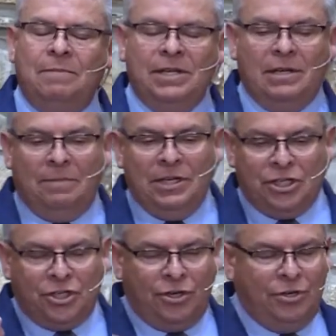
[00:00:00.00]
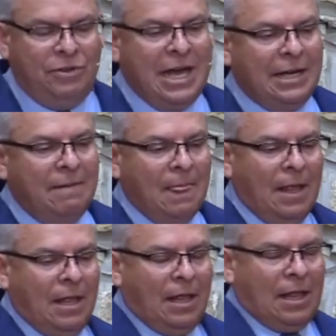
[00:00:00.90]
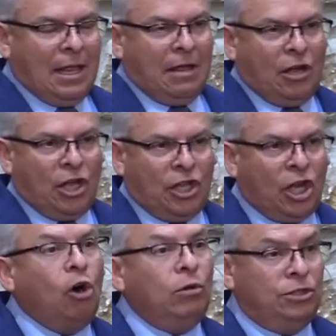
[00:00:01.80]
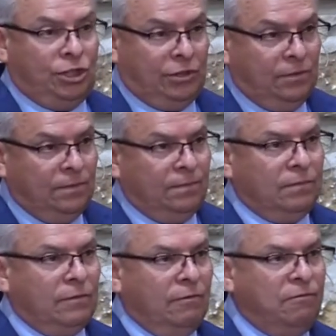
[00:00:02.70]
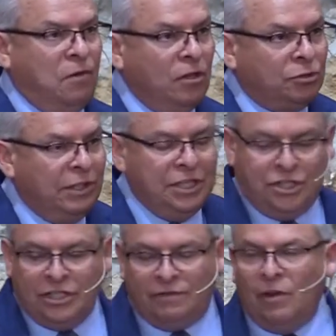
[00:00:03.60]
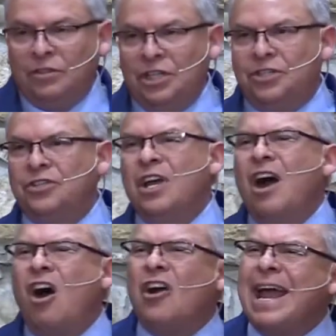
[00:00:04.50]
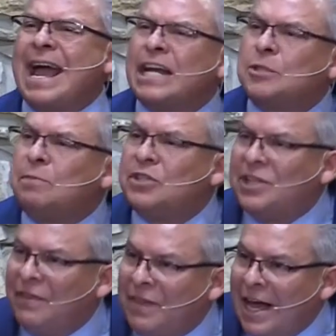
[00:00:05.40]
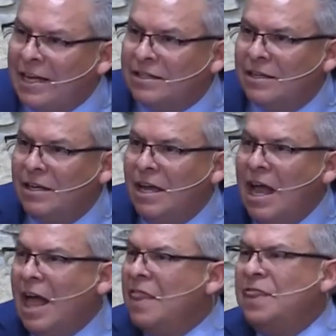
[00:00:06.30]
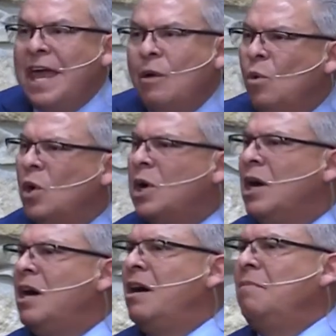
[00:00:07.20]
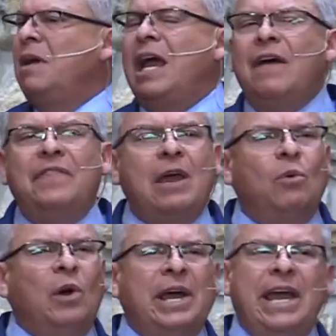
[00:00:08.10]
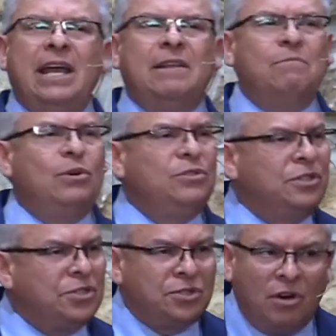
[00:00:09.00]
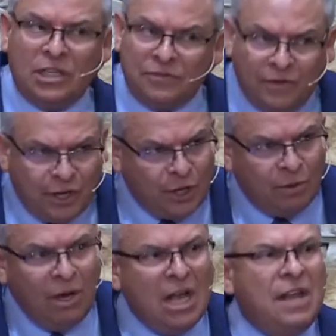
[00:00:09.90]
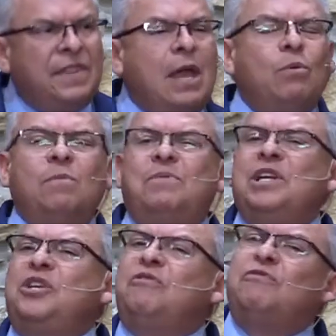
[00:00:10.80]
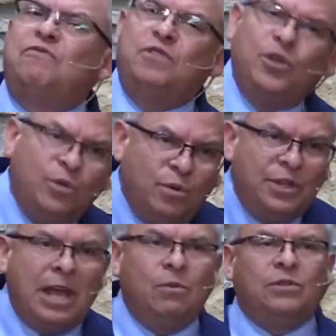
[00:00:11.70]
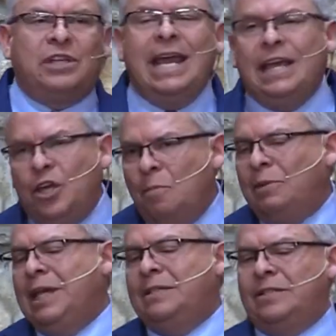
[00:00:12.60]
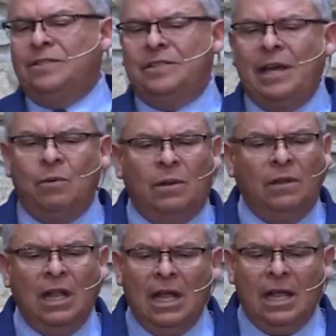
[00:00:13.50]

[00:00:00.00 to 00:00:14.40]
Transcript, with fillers: me, let me assure you that cults, false religions, false teachers are experts at that. They will come and they will hang the moons and stars for you. They will bring you food. They will take you places. They will,